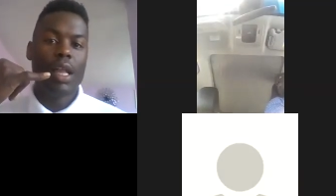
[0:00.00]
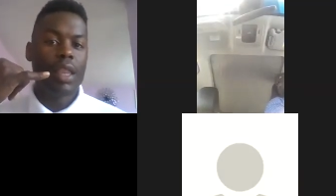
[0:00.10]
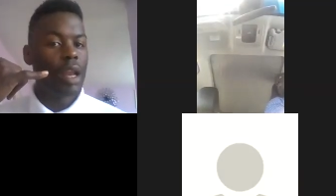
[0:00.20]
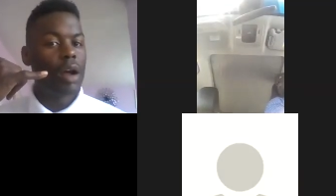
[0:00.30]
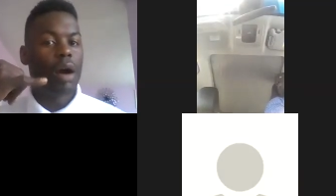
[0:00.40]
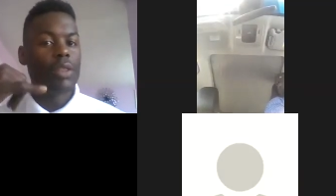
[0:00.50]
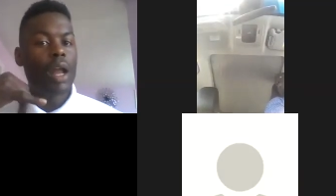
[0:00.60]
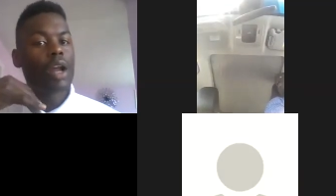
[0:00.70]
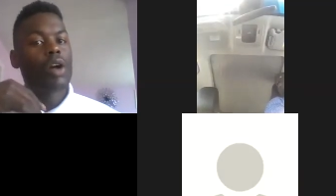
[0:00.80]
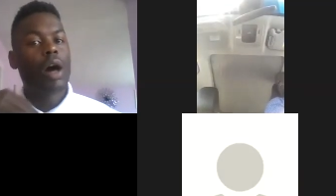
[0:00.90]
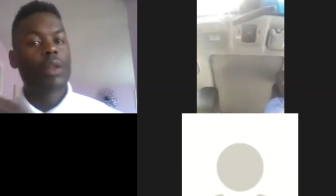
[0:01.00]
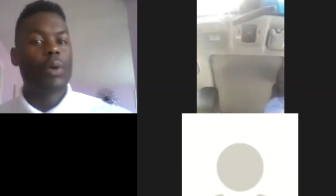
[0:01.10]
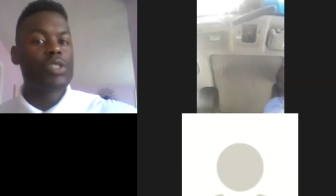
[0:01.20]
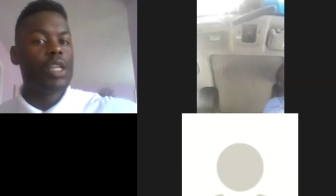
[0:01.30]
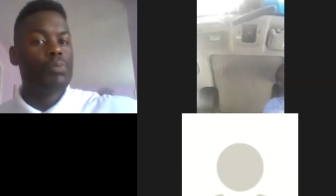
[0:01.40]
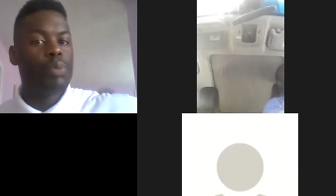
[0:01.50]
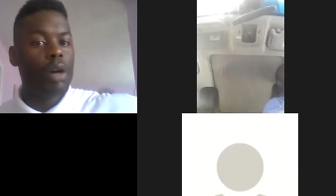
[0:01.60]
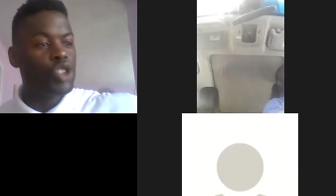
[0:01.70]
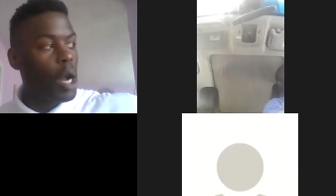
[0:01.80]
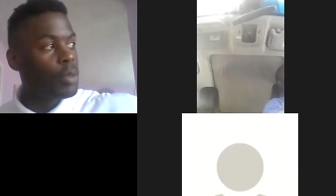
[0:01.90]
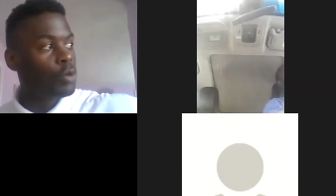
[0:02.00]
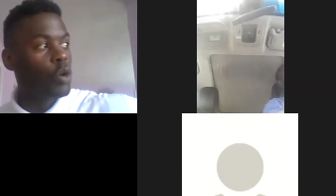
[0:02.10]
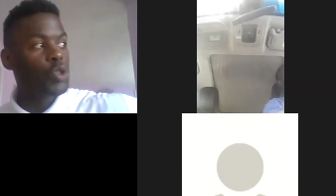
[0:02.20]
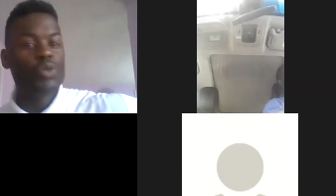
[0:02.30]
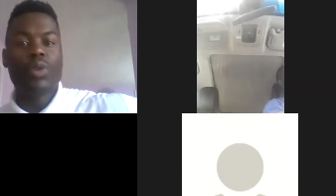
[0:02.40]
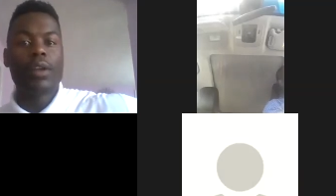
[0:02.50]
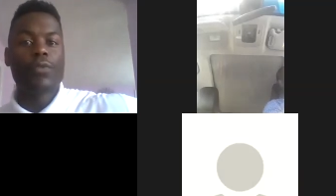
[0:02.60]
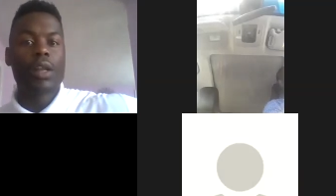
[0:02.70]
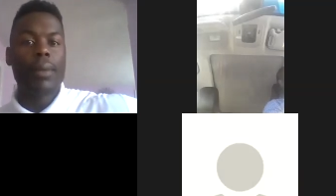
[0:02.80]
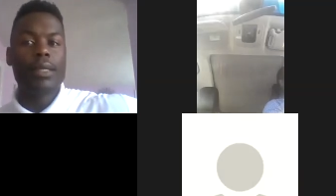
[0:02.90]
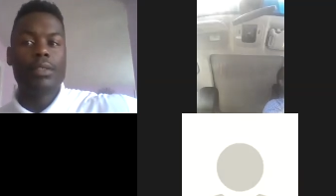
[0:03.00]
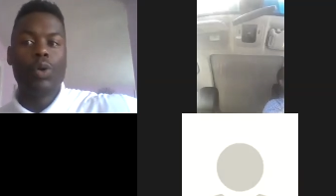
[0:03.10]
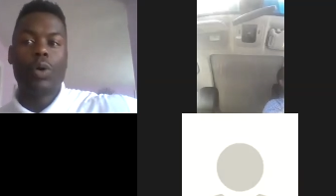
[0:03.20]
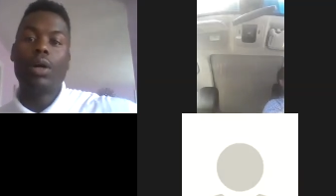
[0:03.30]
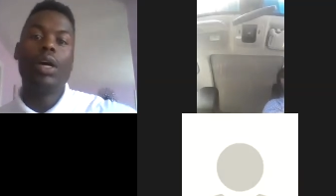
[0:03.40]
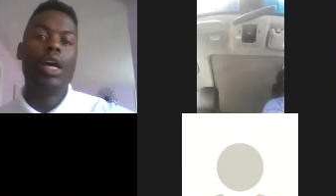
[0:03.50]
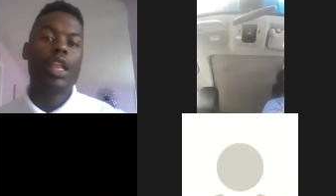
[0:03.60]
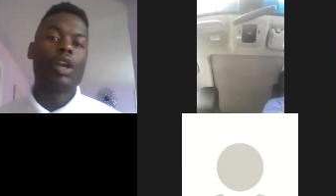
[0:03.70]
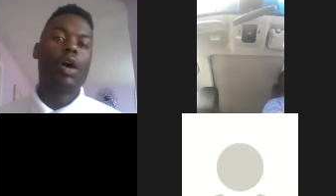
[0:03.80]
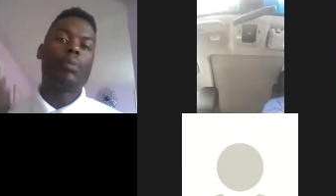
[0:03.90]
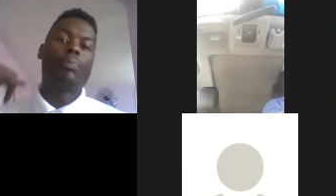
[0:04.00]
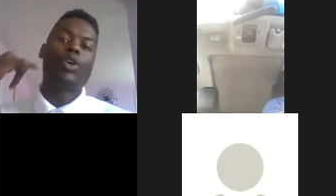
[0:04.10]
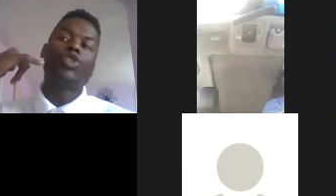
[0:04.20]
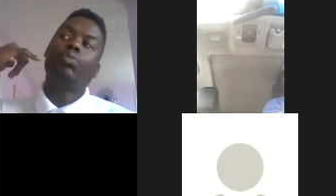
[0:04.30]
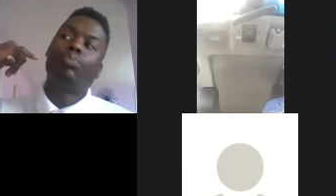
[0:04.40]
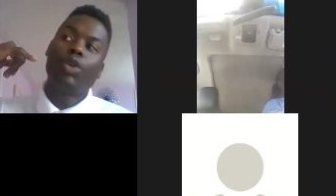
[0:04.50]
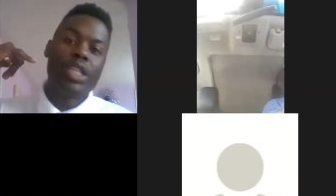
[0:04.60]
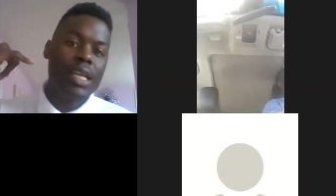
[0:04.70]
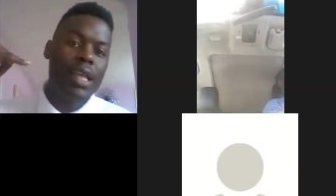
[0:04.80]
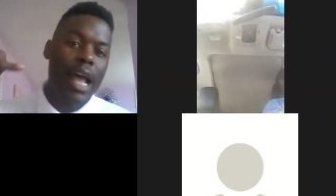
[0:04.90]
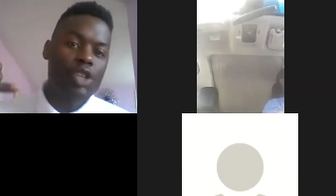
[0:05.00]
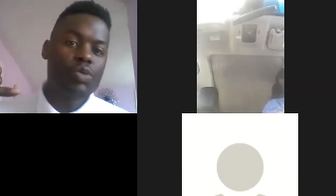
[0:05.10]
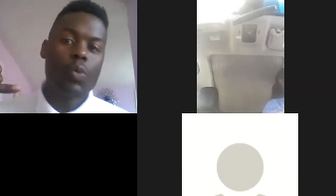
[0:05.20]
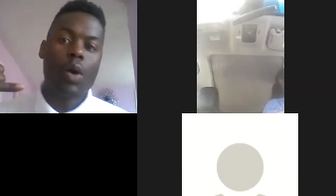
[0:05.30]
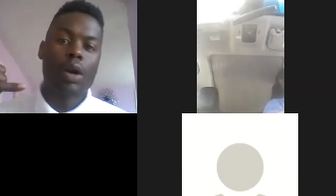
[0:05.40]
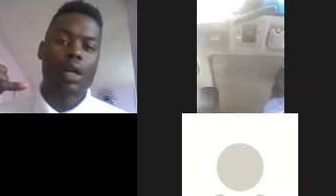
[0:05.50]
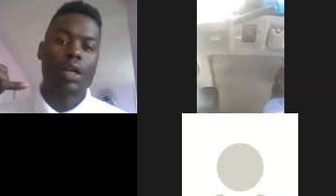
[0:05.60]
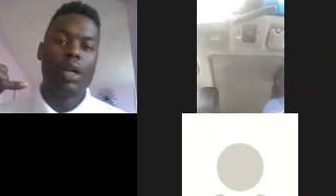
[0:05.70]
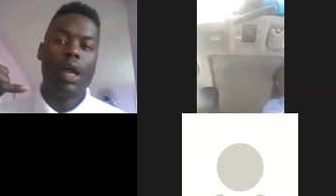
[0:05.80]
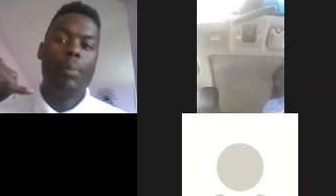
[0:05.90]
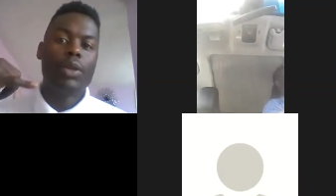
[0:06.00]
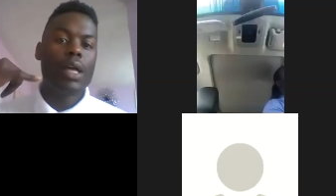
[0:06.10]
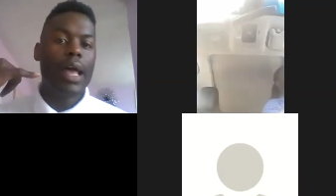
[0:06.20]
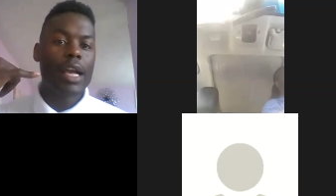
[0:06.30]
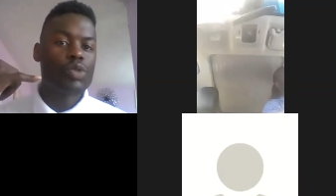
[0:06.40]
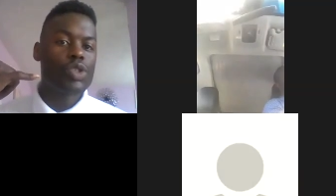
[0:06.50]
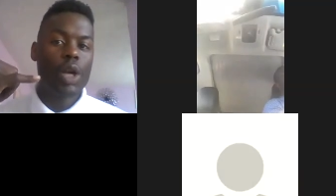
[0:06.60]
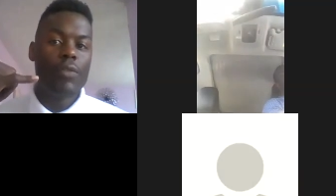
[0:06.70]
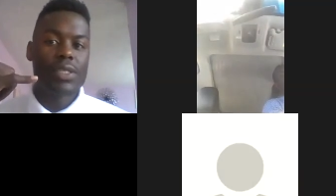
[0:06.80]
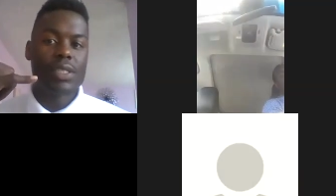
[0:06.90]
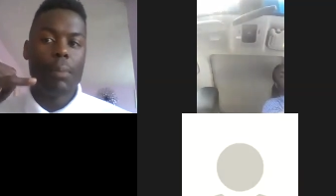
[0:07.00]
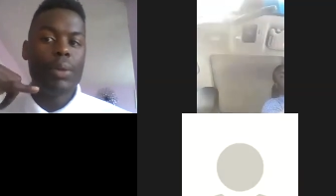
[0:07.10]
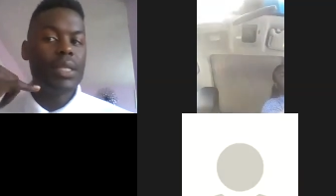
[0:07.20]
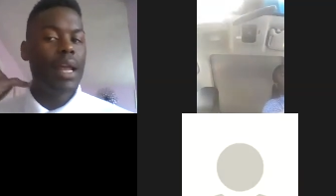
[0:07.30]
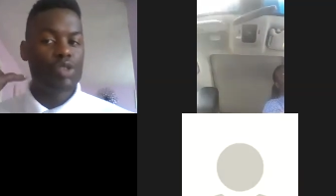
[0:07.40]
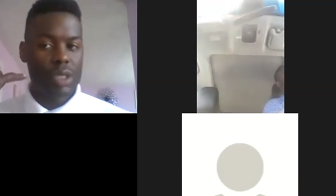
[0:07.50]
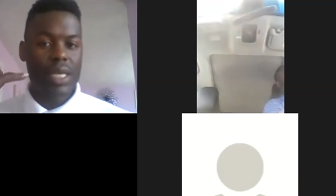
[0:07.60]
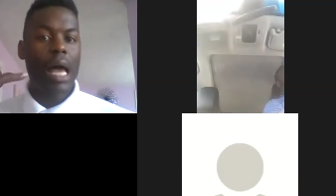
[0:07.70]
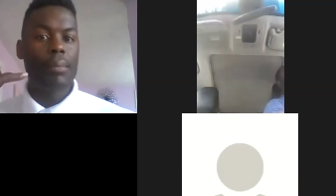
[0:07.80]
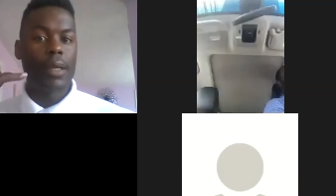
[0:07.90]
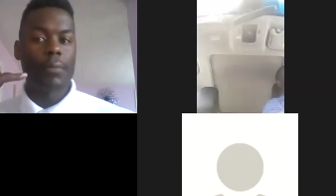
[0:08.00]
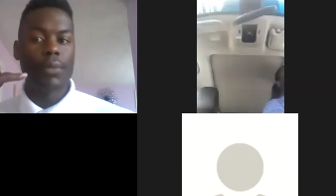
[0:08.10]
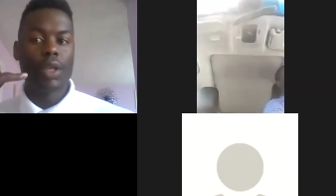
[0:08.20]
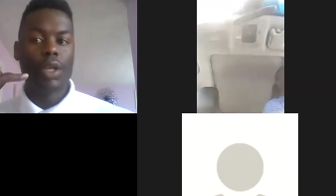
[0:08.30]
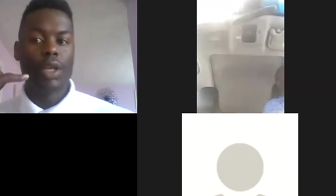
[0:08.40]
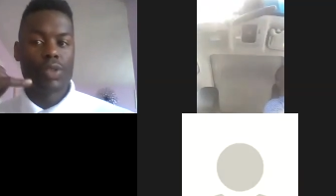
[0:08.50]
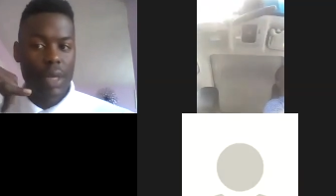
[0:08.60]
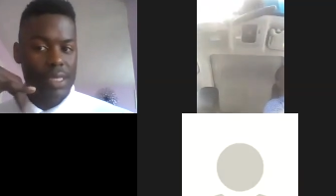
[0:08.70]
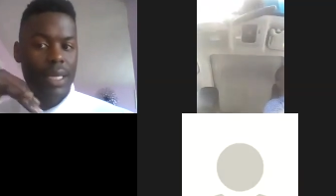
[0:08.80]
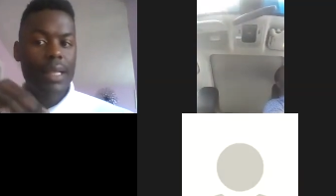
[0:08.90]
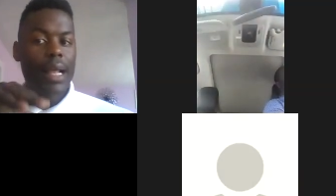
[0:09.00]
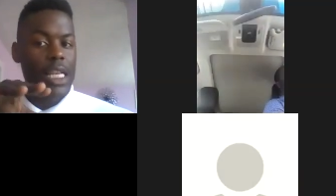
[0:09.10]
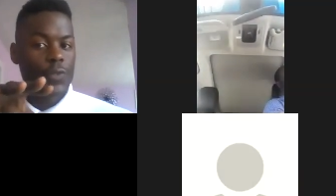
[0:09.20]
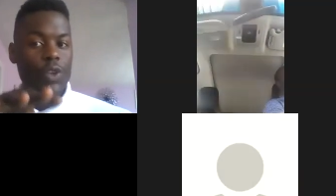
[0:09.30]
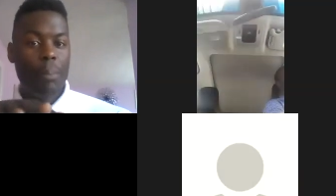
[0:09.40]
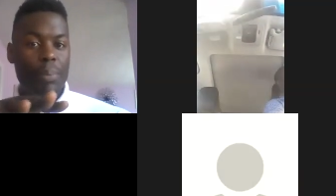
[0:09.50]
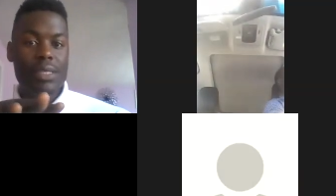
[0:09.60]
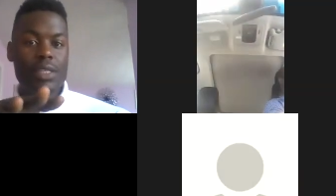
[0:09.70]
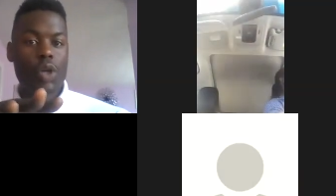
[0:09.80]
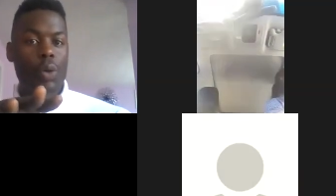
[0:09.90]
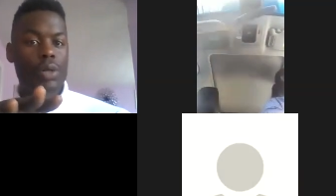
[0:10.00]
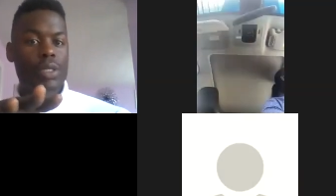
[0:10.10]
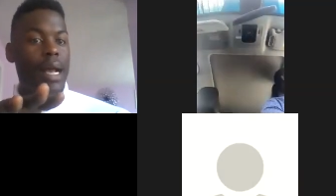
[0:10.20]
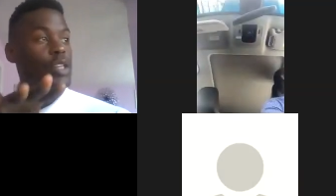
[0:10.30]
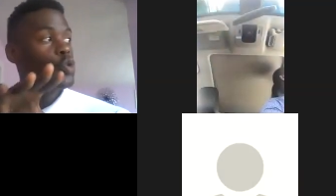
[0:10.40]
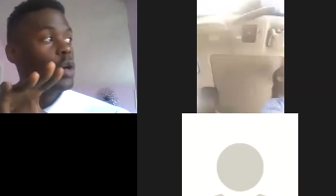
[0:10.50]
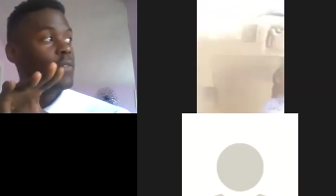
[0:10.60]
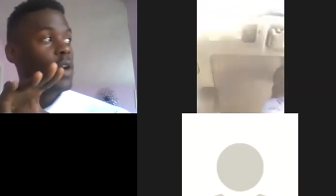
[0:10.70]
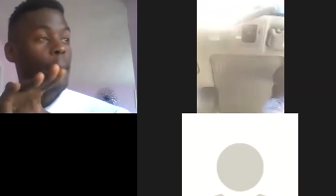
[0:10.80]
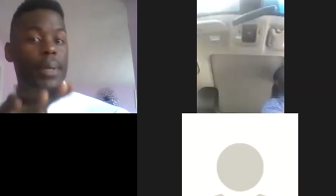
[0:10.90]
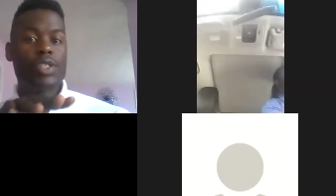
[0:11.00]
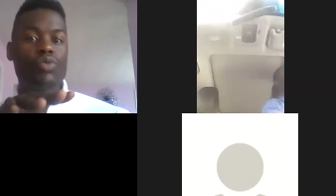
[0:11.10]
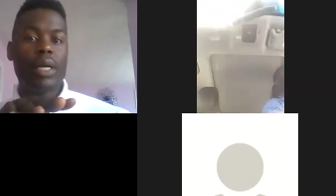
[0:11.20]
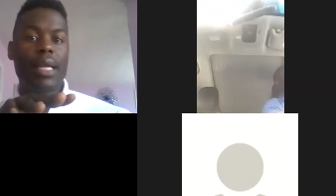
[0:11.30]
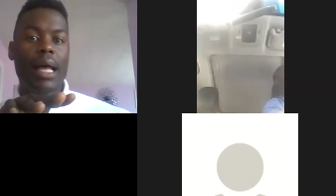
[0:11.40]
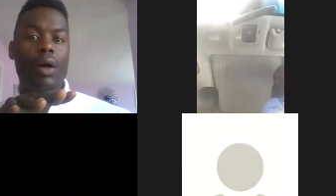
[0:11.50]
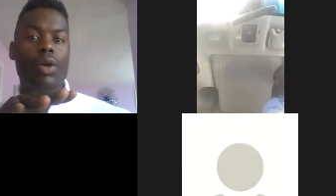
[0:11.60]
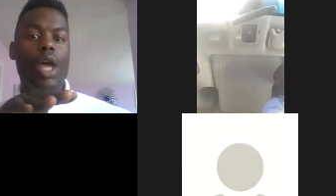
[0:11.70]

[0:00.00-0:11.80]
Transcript: they're not going to call the person that dropped the groceries right in front of my door. They're going to call the person who did the extra work, put that extra service in, put that extra time in. So understand that. That's for your business owners, guys, who have a business right now.